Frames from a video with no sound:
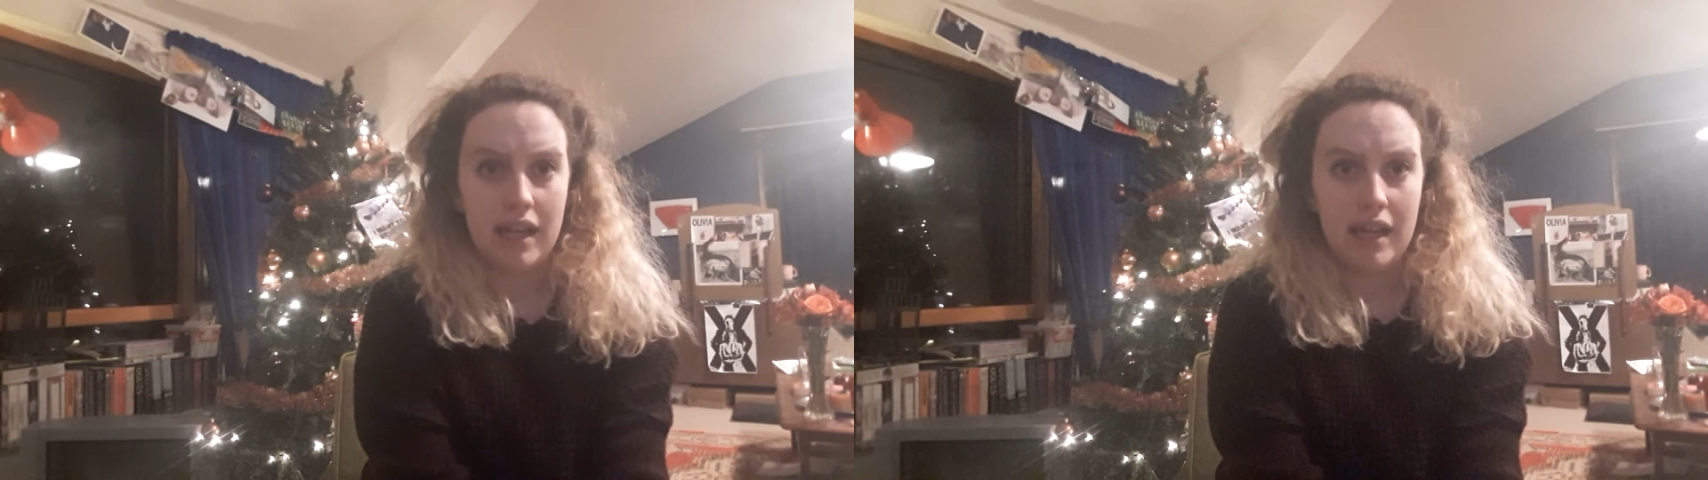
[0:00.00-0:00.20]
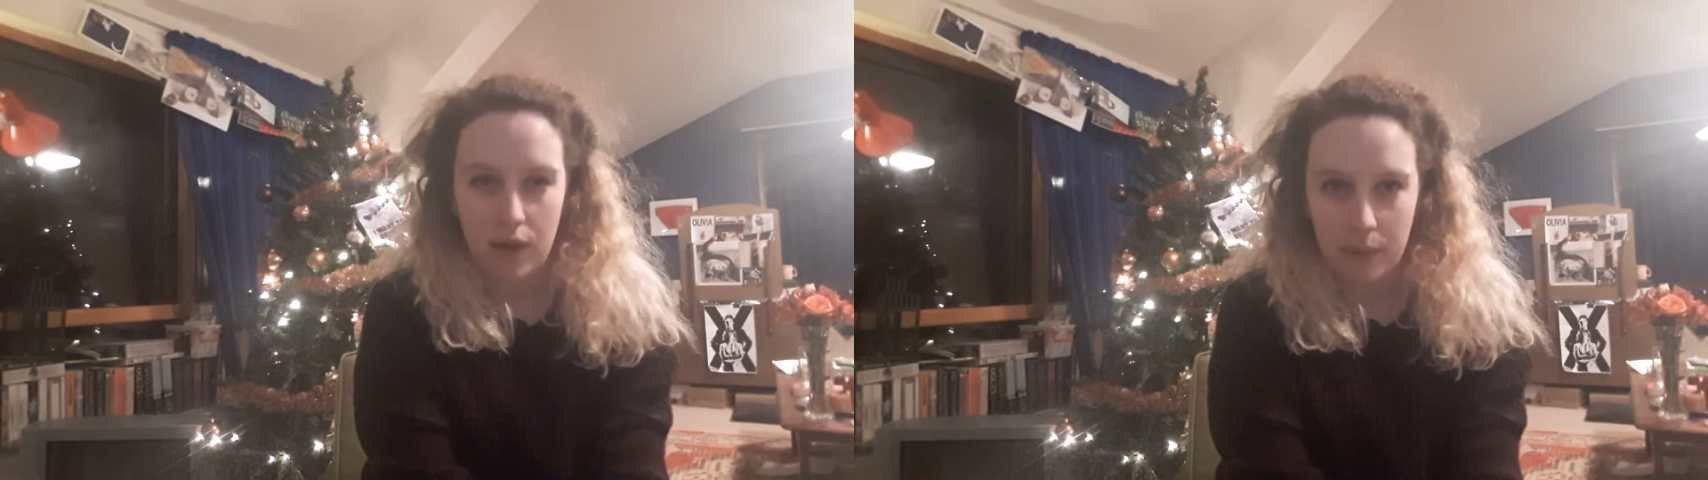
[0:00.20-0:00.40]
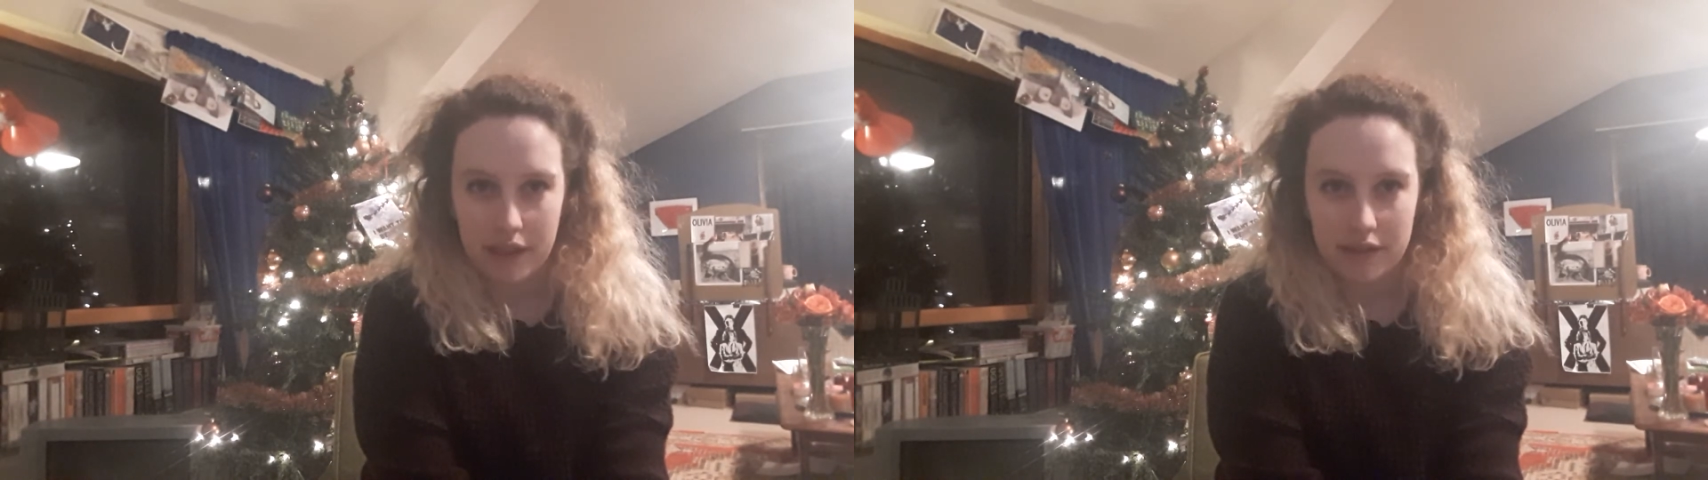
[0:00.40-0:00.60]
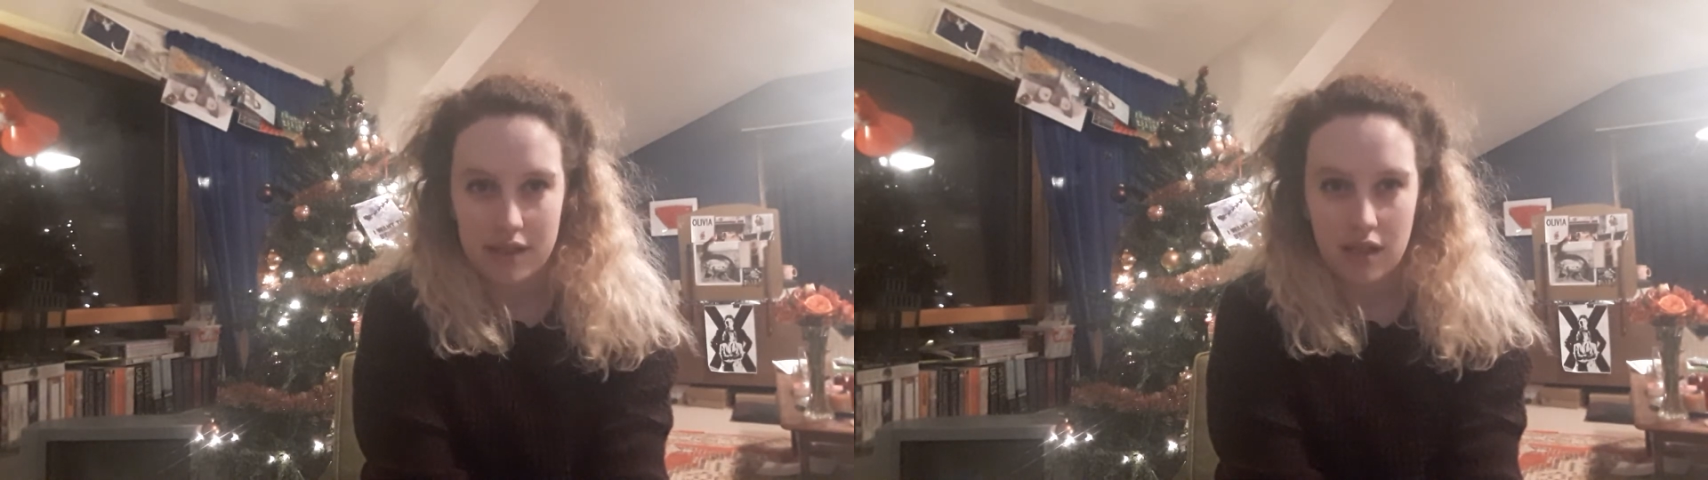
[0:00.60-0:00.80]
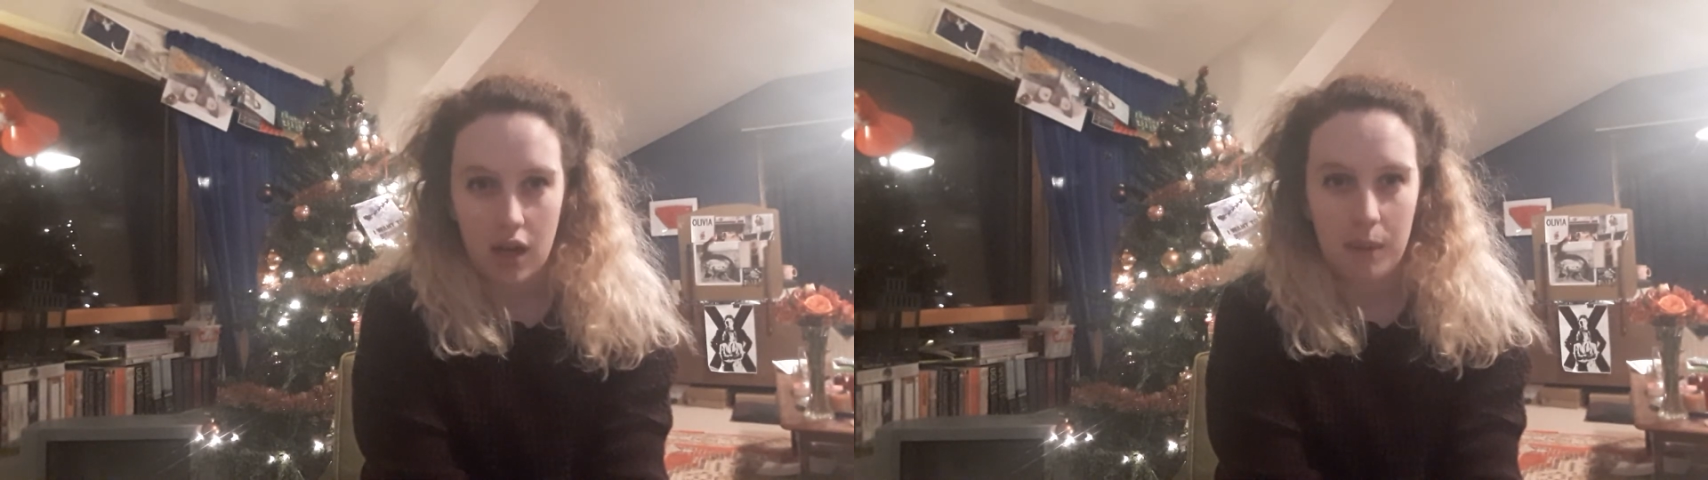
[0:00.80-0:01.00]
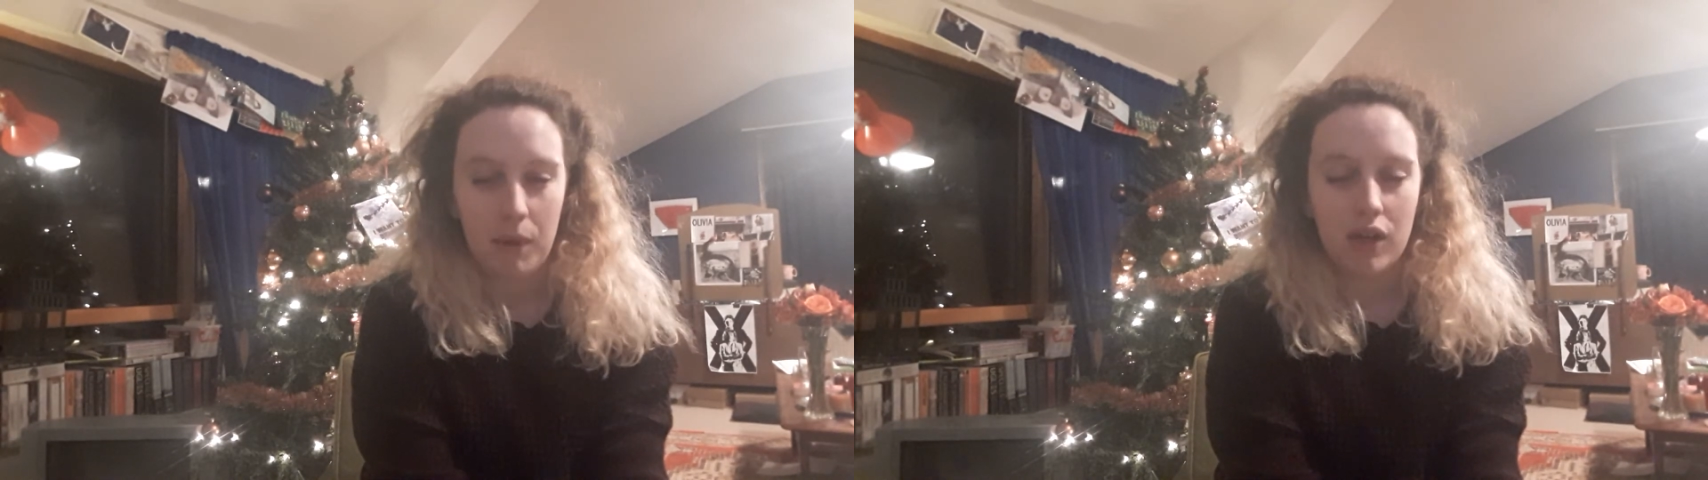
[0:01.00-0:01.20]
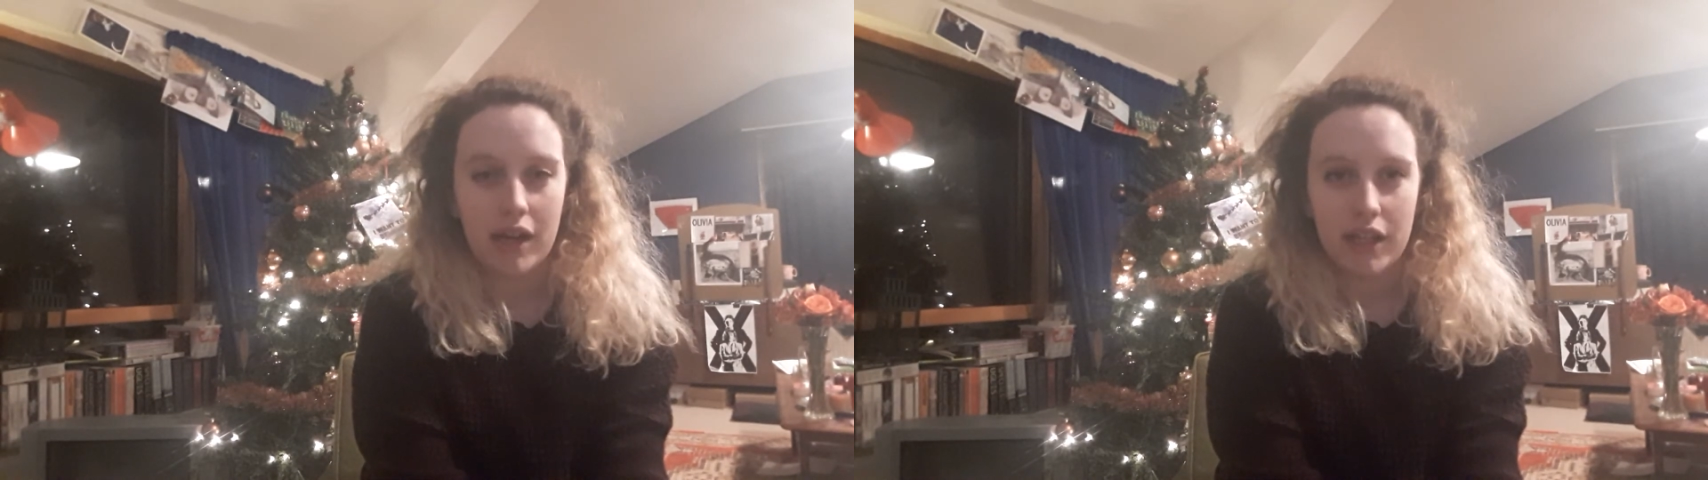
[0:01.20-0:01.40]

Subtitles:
if I wanted to start a blog,